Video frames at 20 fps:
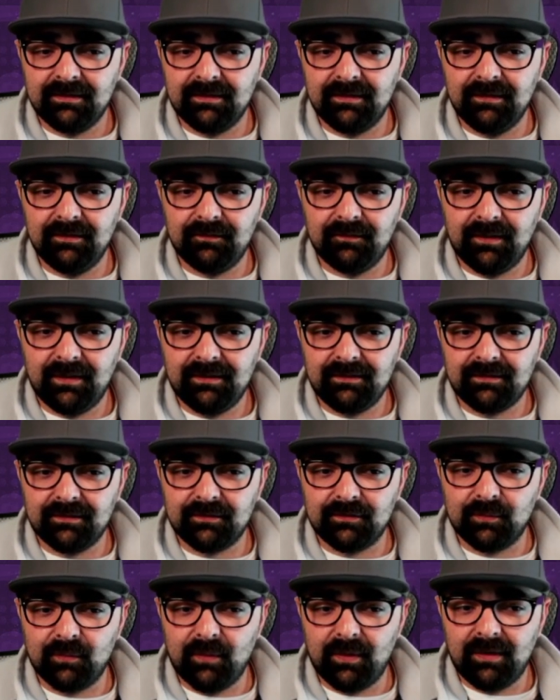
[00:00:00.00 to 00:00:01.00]
defense
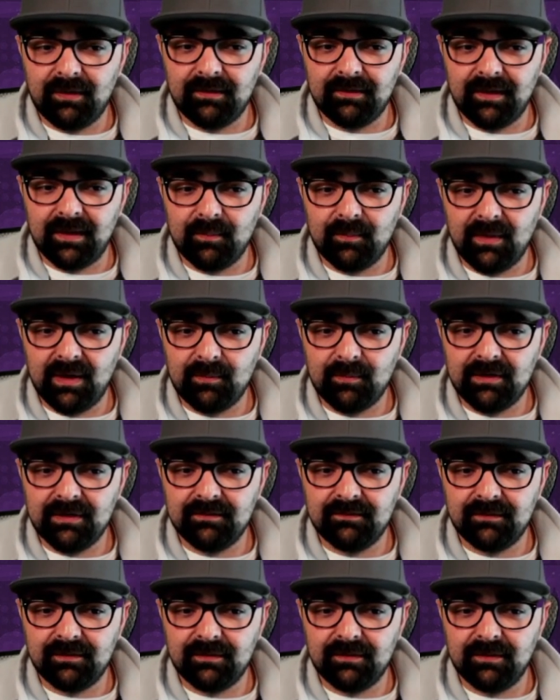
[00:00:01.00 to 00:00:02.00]
as well, and maybe
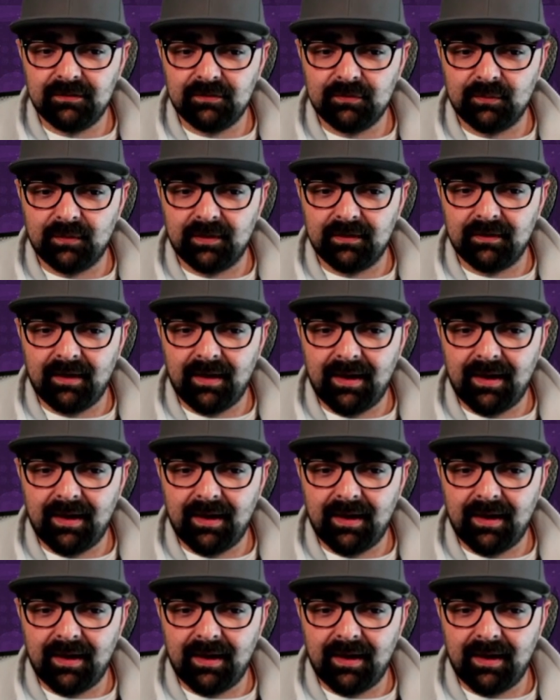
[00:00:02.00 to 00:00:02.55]
even this one.